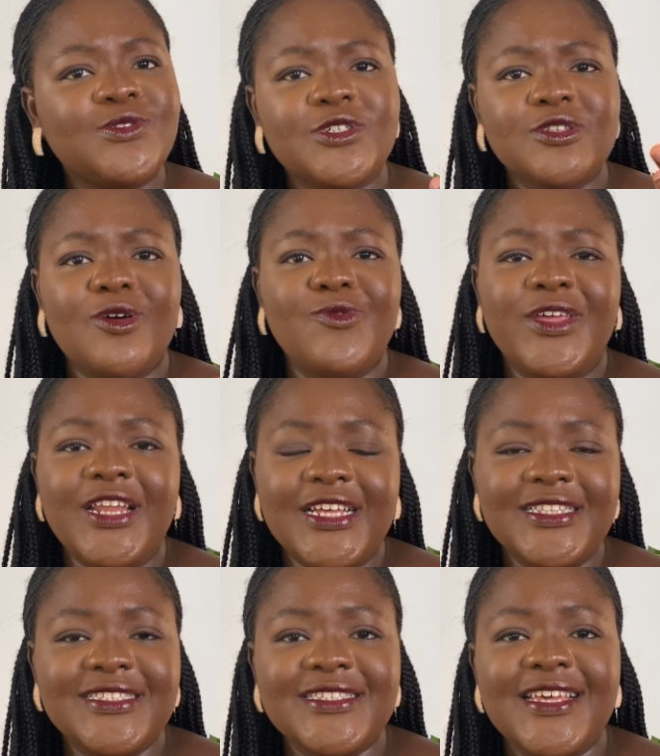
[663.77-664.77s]
It was
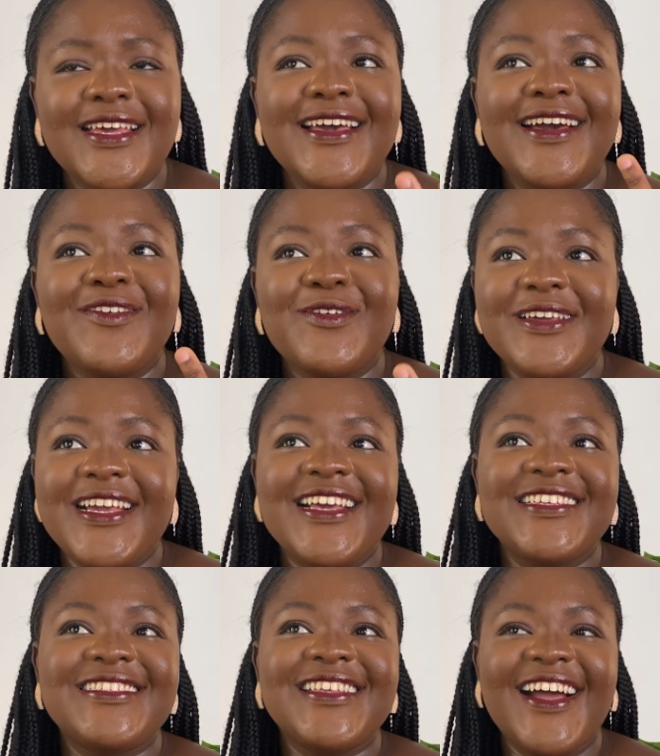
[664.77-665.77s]
Covenant. Oh
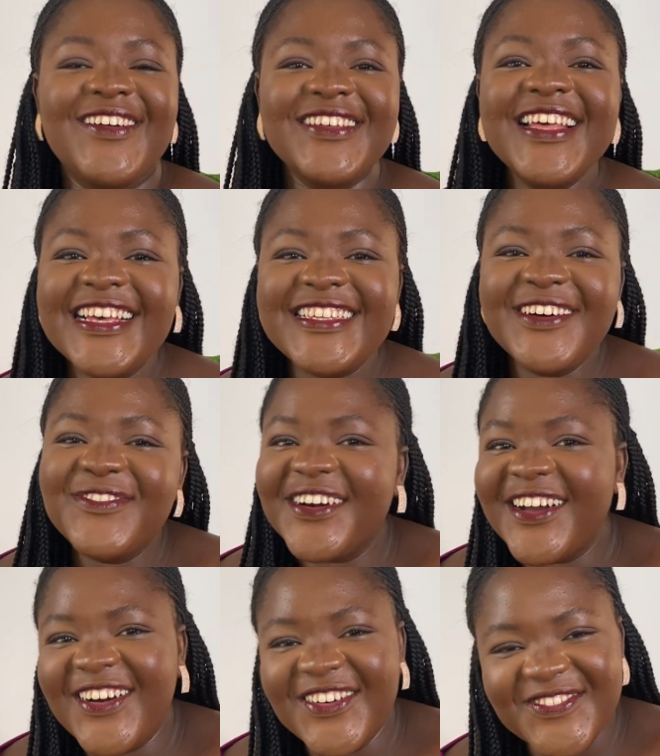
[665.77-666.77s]
yes, I wrote exam
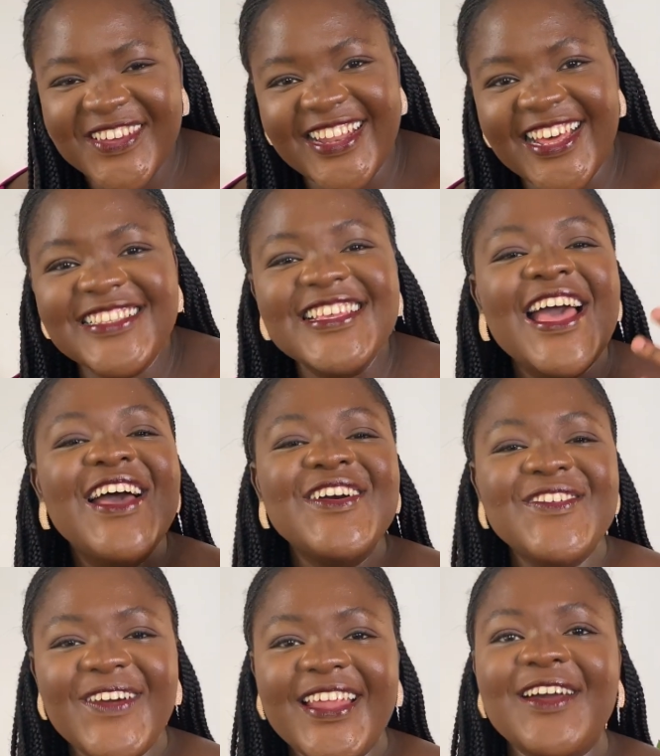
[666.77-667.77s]
for Covenant.
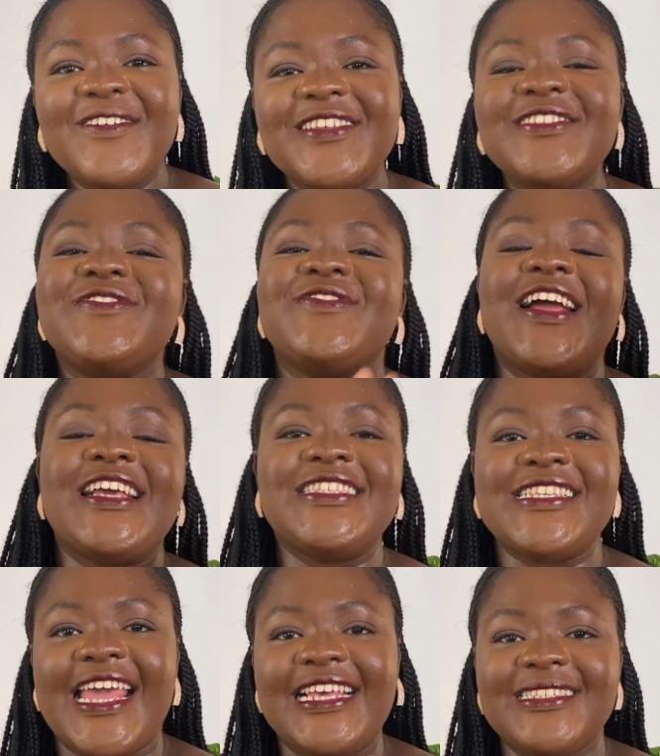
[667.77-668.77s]
When I went to
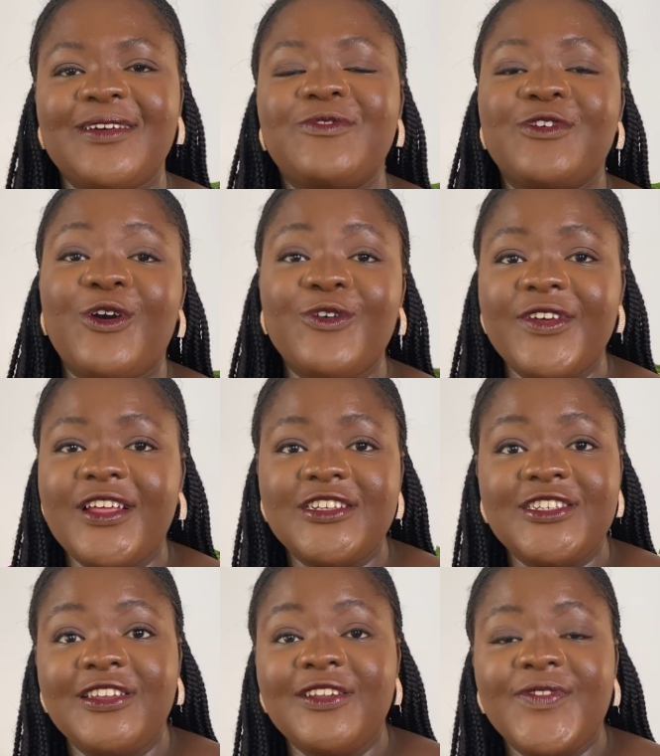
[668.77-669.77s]
write exam for
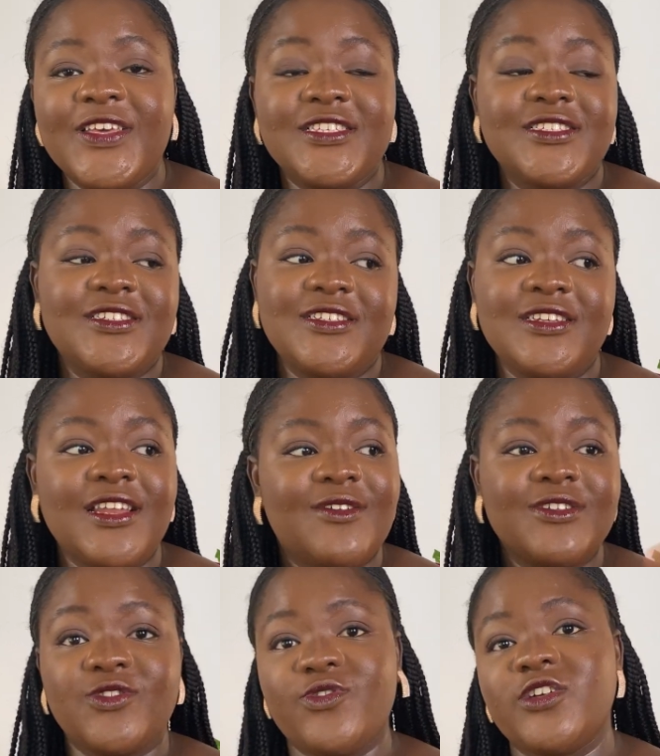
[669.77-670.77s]
Covenant University, that
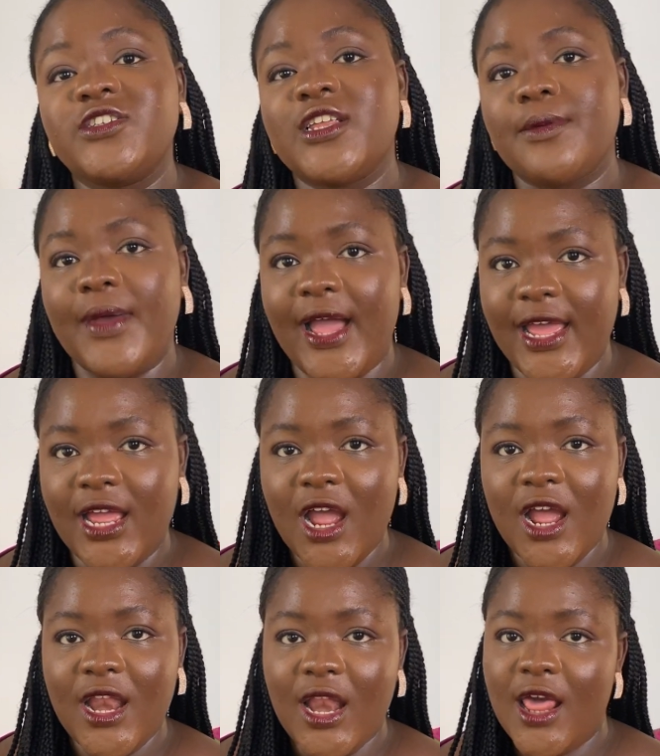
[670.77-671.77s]
was the first time I
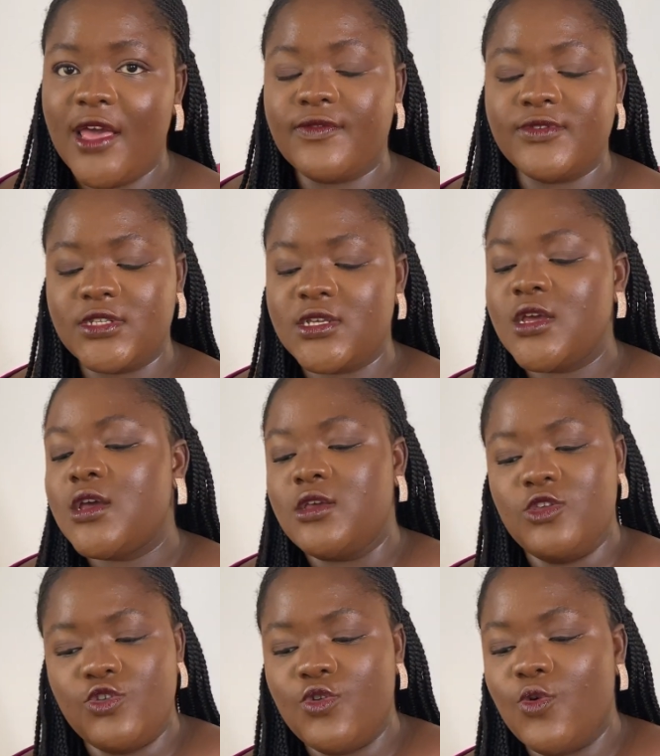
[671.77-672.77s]
left,
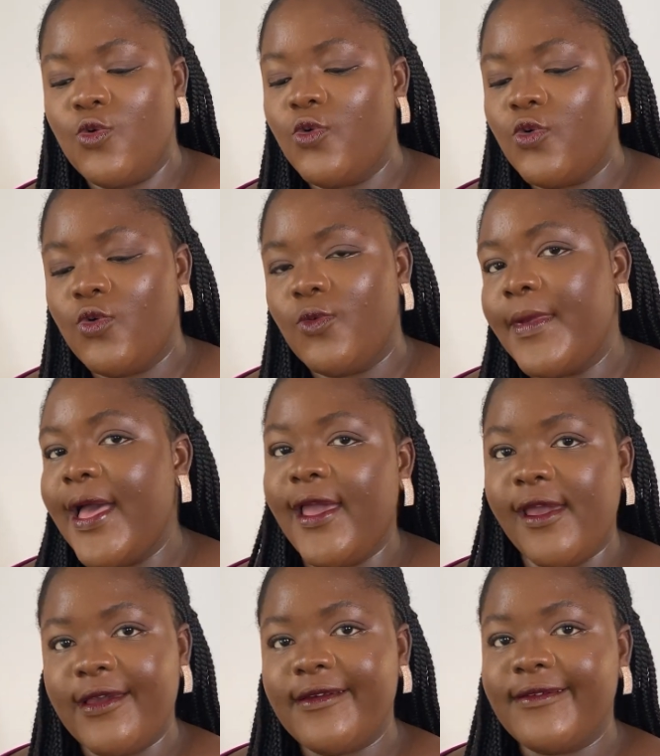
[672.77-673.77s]

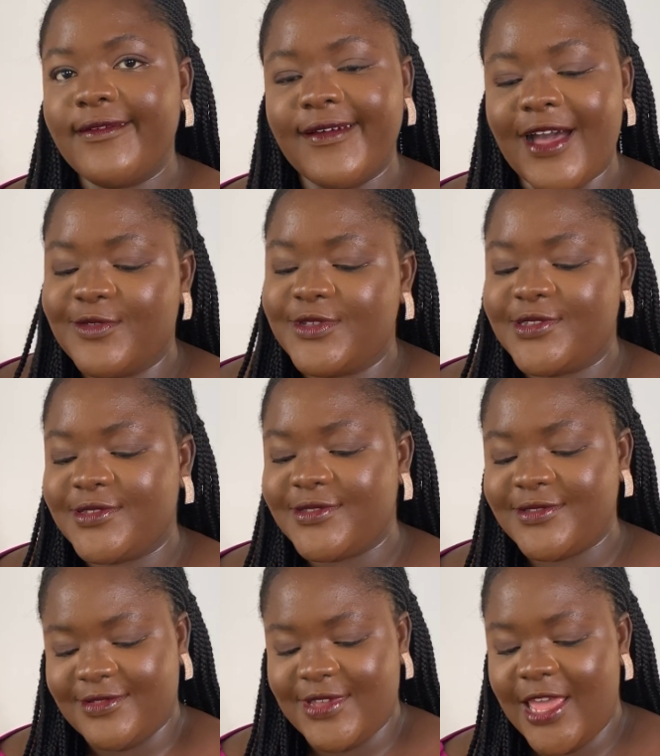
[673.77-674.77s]
my house
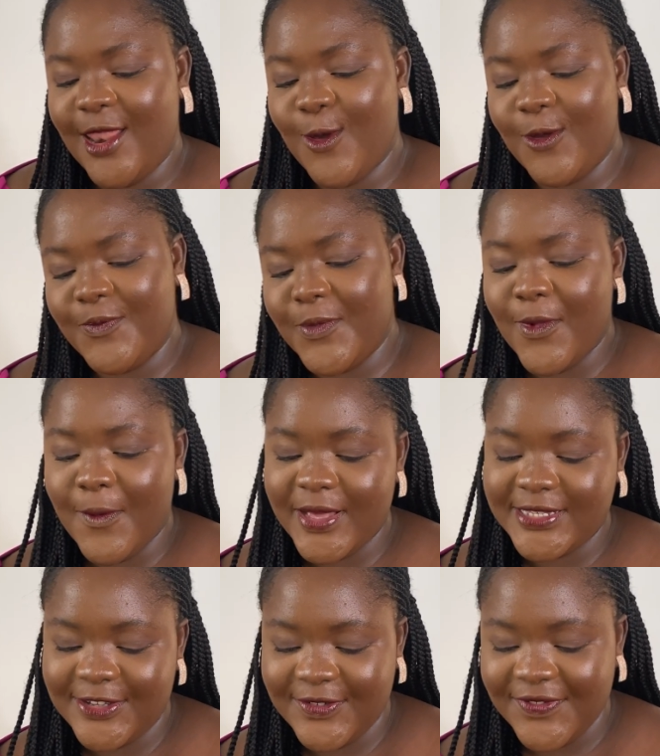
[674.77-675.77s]
alone by
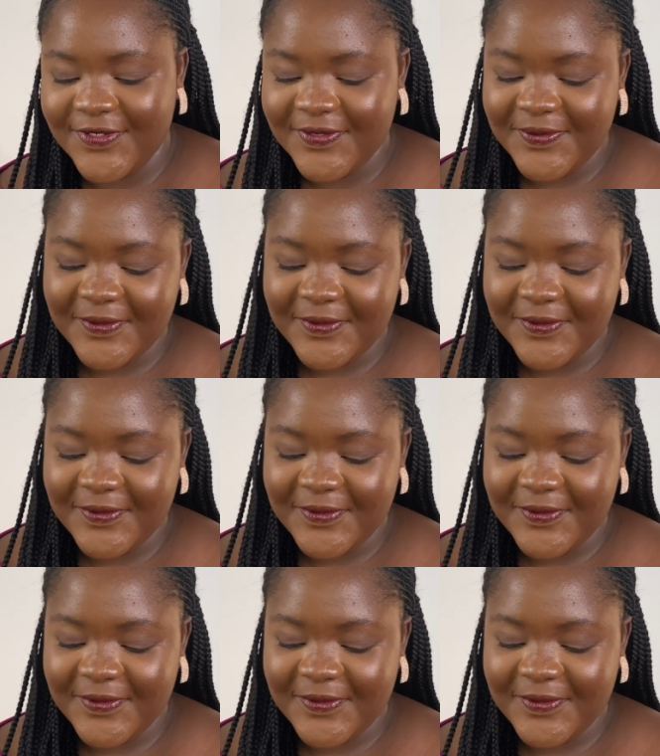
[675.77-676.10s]
myself.